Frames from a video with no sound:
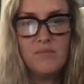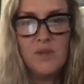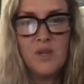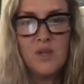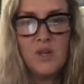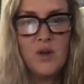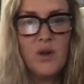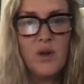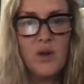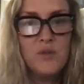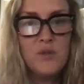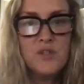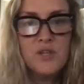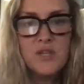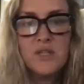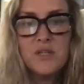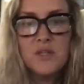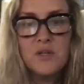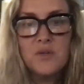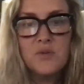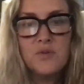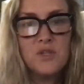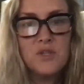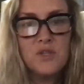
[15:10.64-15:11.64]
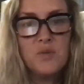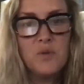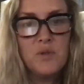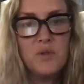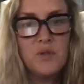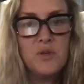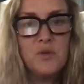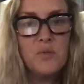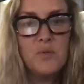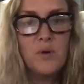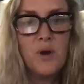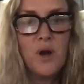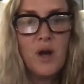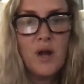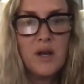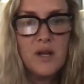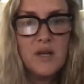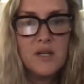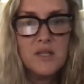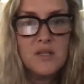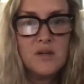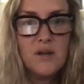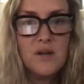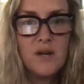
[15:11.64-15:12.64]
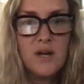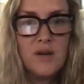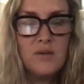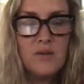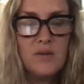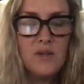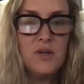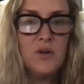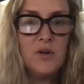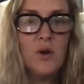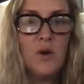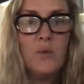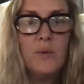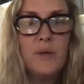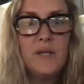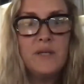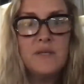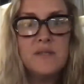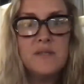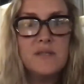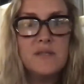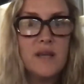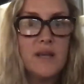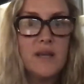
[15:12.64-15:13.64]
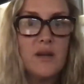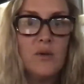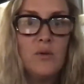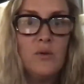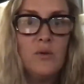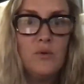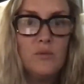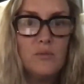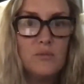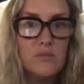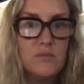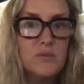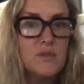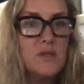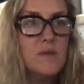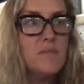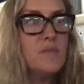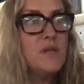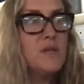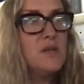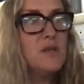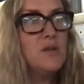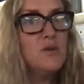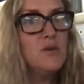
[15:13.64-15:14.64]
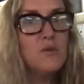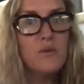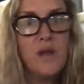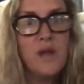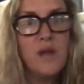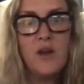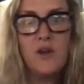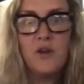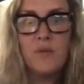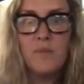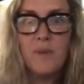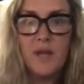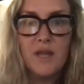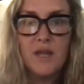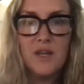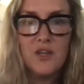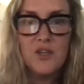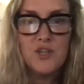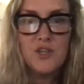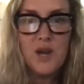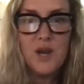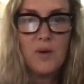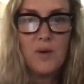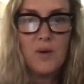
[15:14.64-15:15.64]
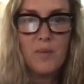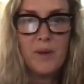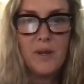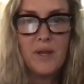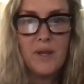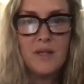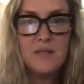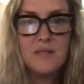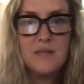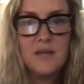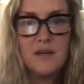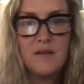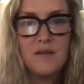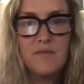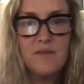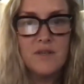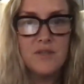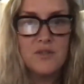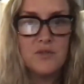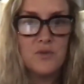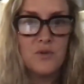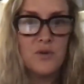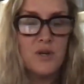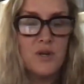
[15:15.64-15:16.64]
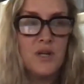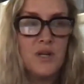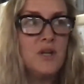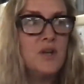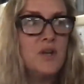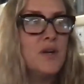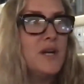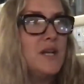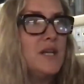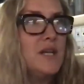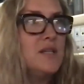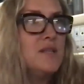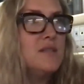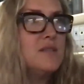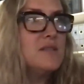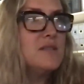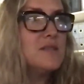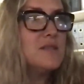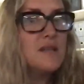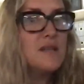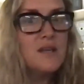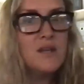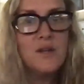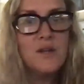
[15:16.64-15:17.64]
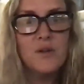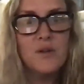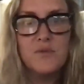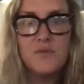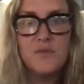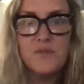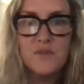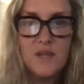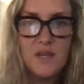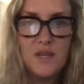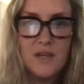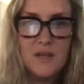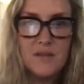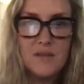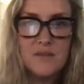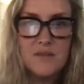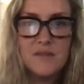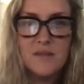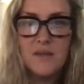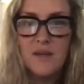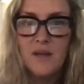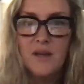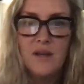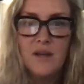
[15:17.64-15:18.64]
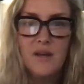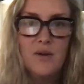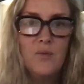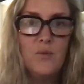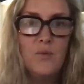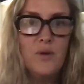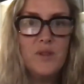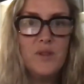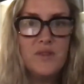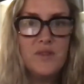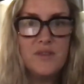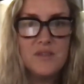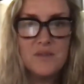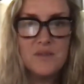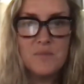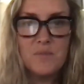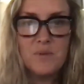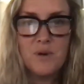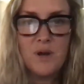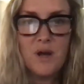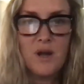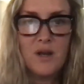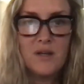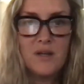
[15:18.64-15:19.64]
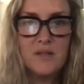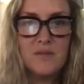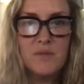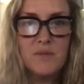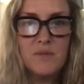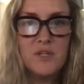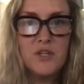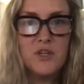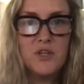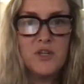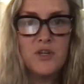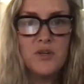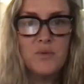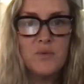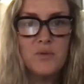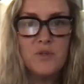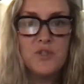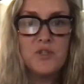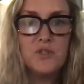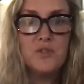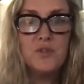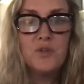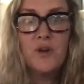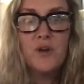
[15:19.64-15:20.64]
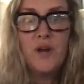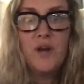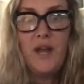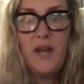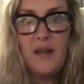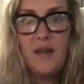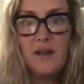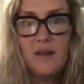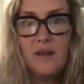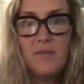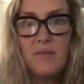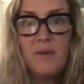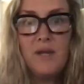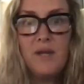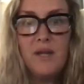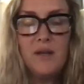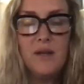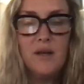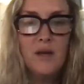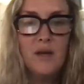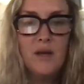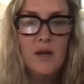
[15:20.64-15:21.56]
I always like to go see what the new products are out. You're always like, oh, something new. Now you're making shower pans out of this, or integrated, sinks with this product and material, which is great. I mean,